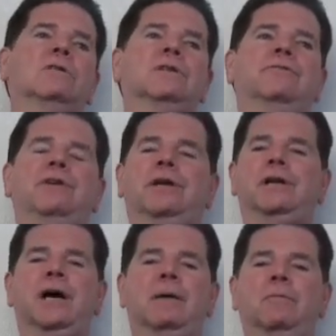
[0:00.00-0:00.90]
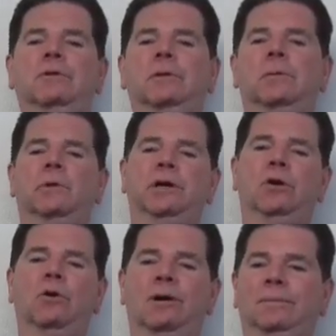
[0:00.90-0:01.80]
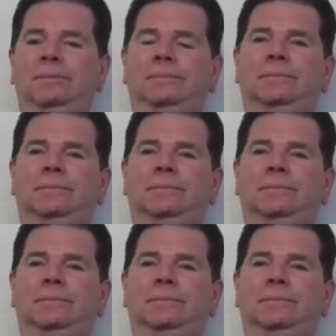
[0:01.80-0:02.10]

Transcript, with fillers: was in Vietnam with the Marine Corps.